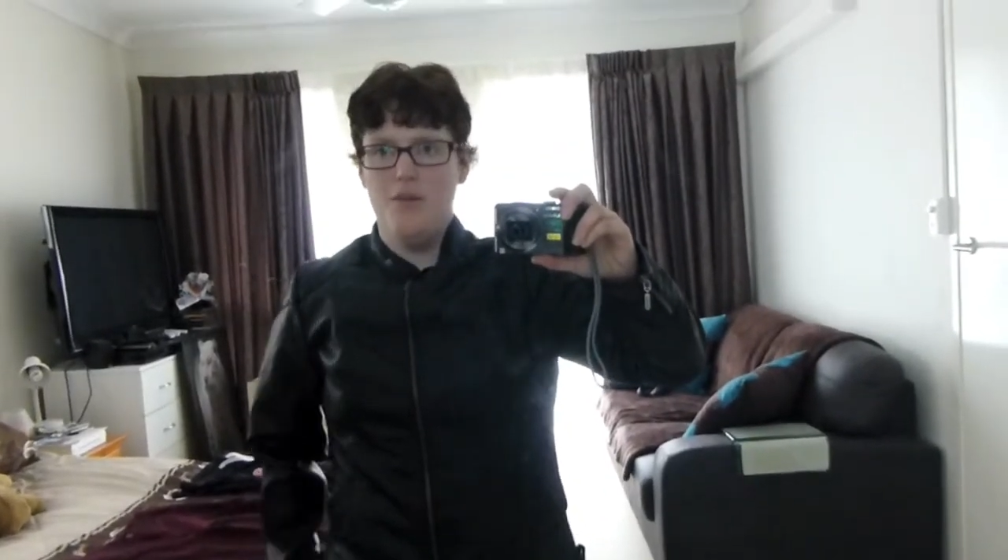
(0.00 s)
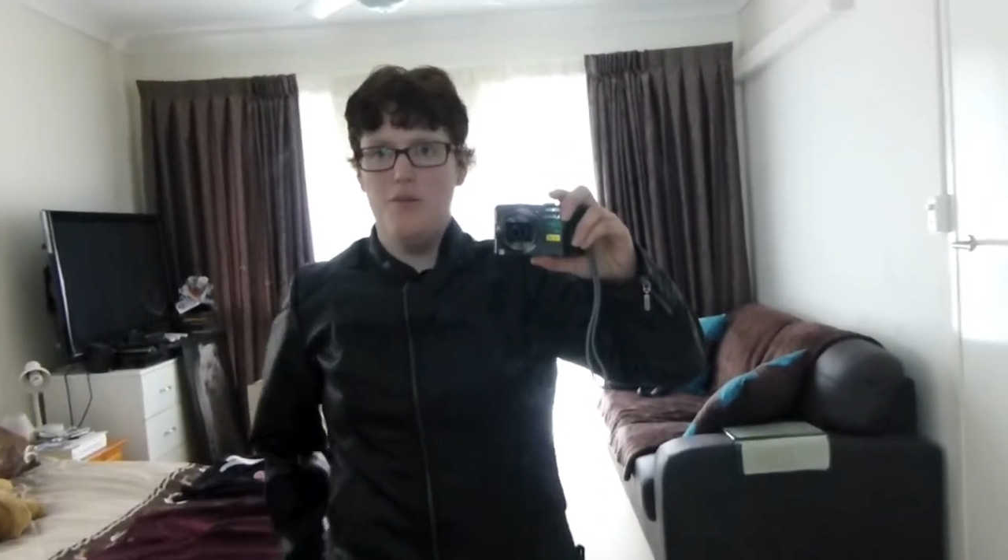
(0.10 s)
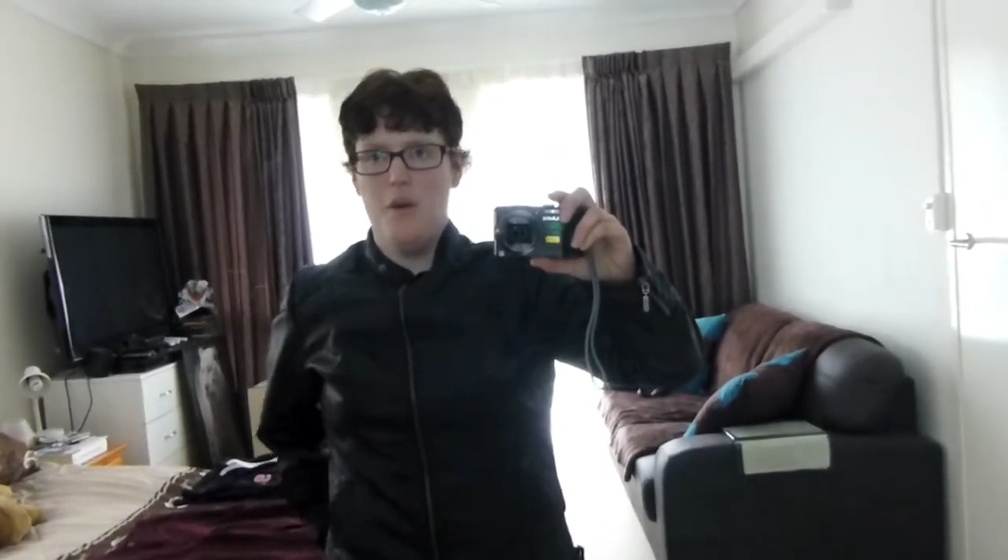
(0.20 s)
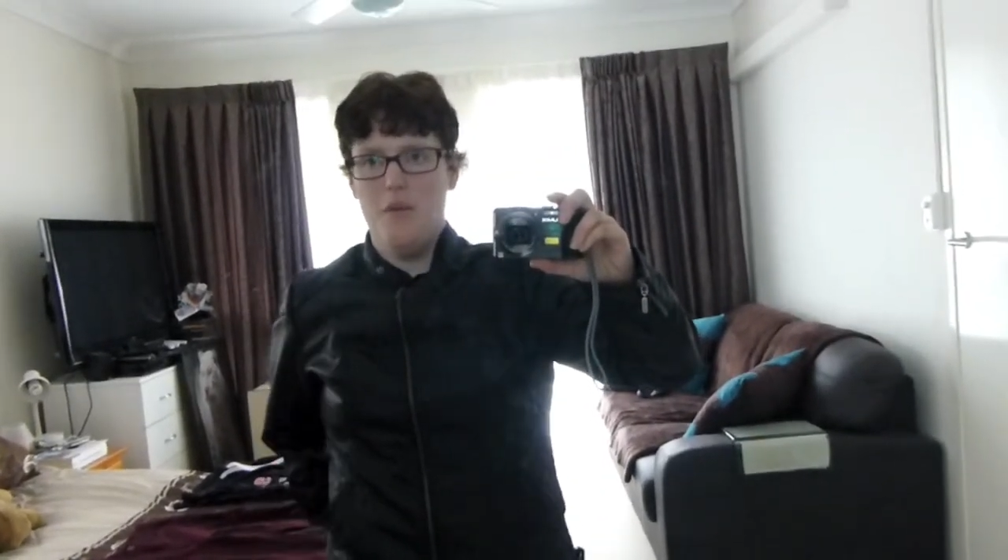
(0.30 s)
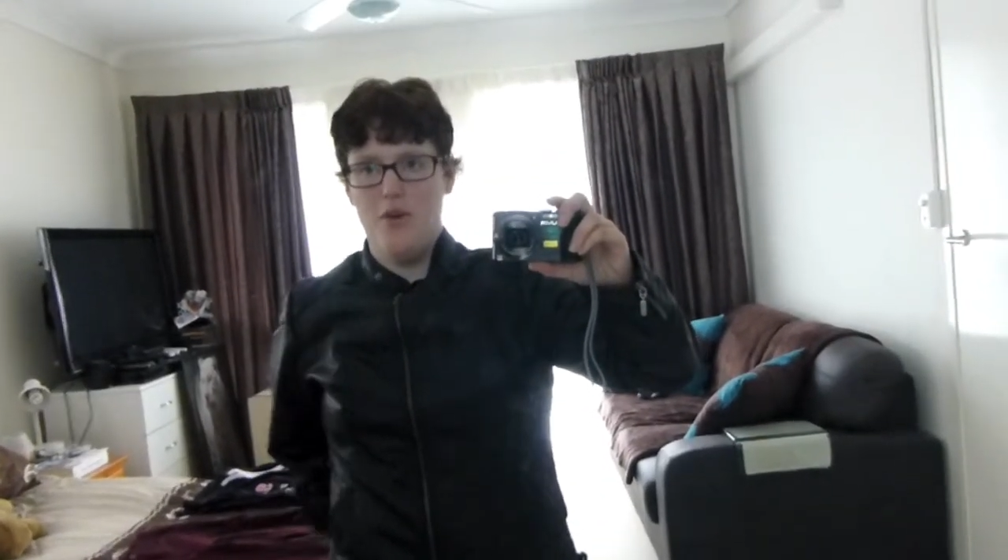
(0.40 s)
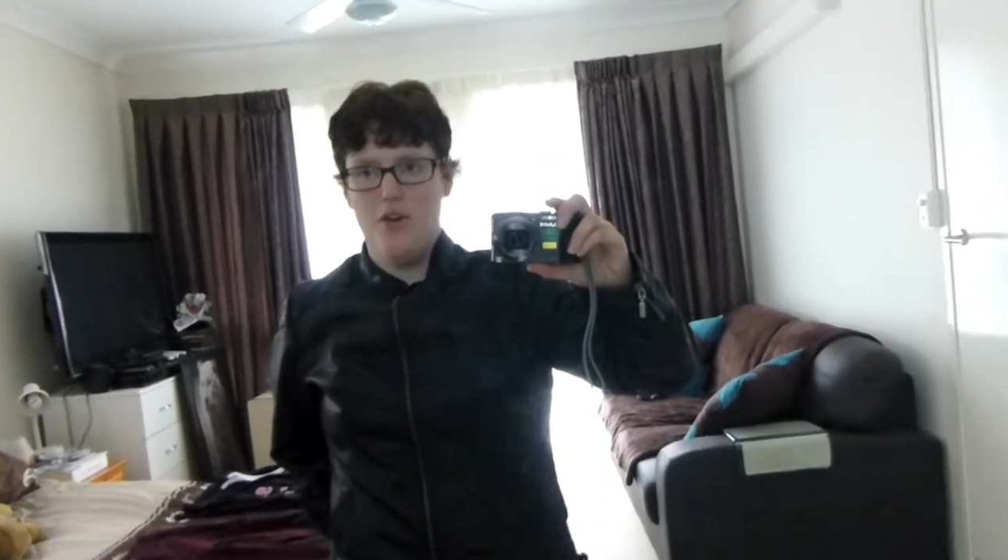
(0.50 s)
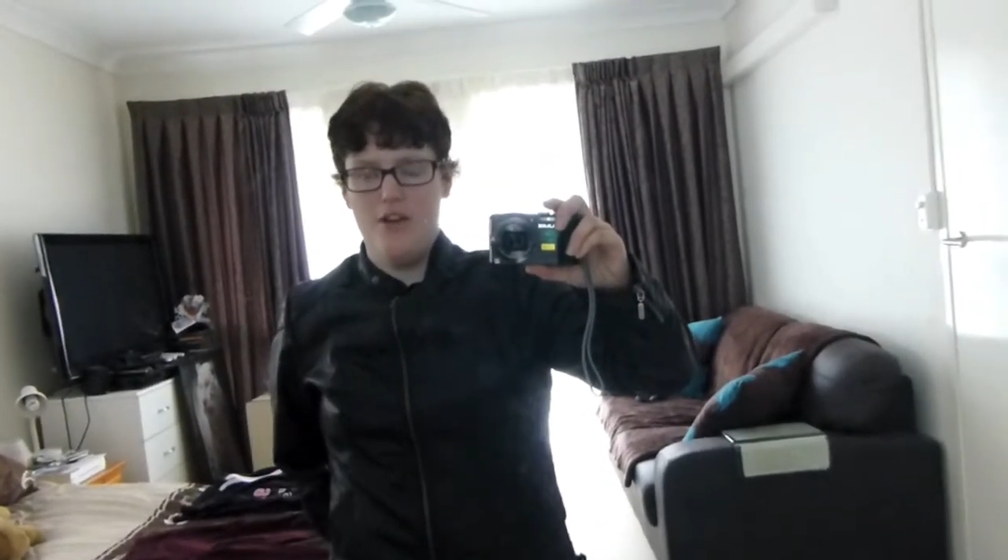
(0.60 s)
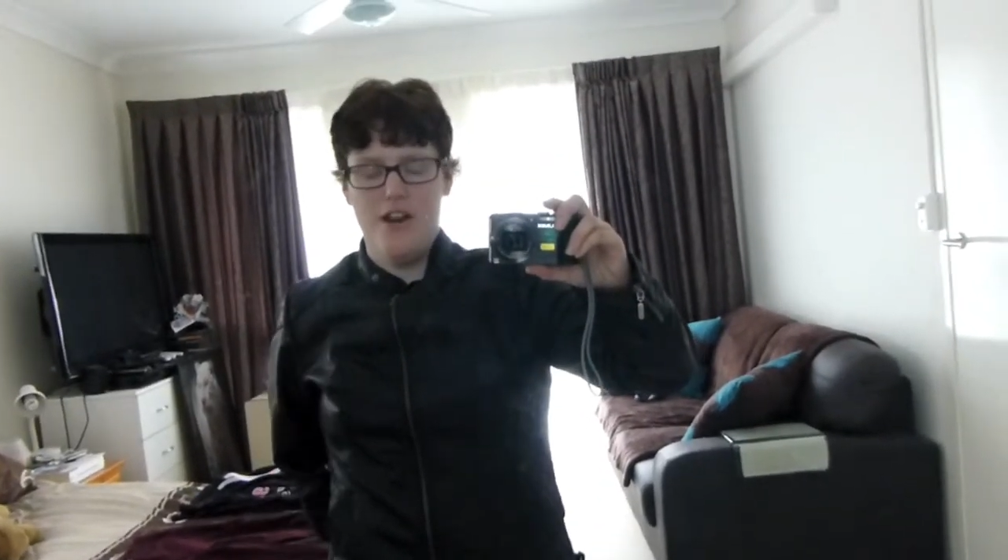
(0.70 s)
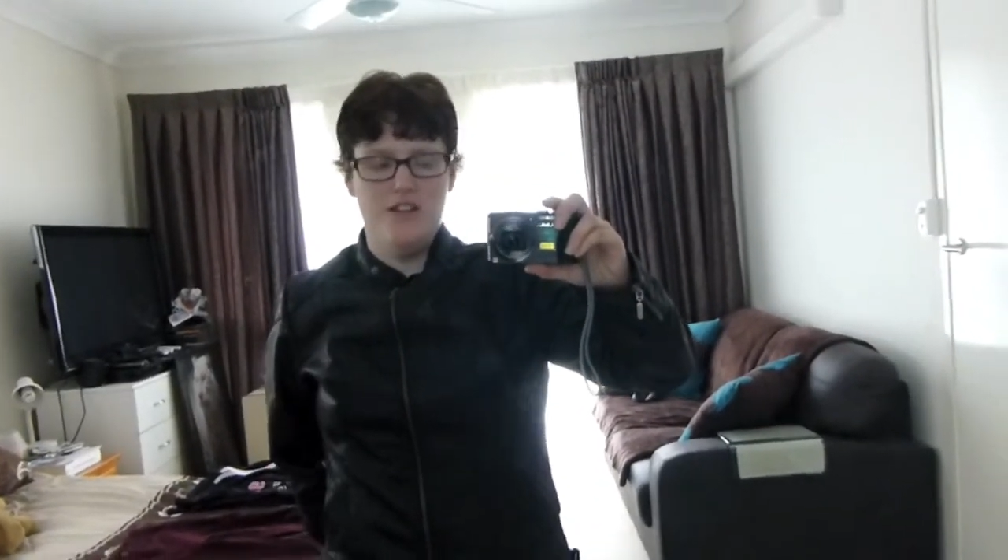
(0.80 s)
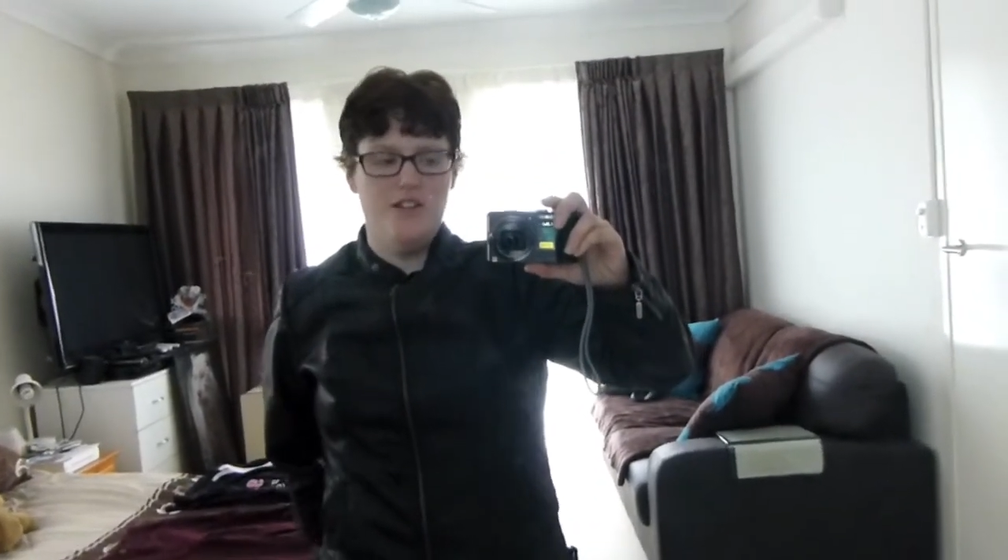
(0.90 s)
with my
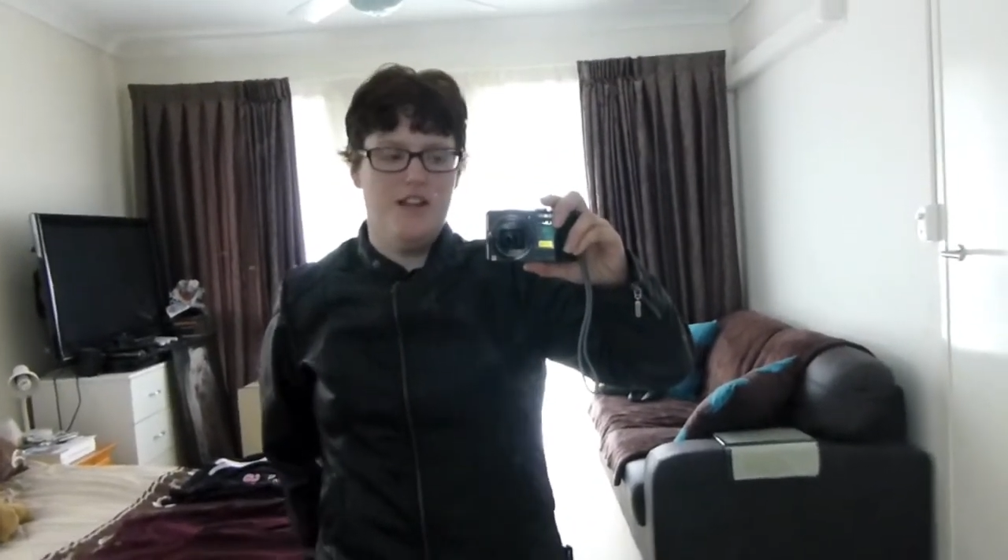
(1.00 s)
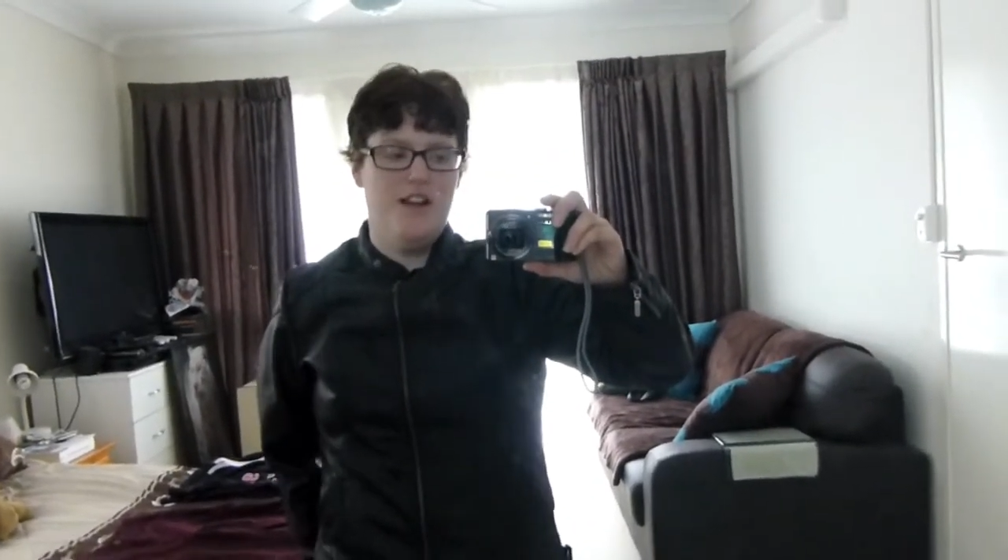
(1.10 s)
progress,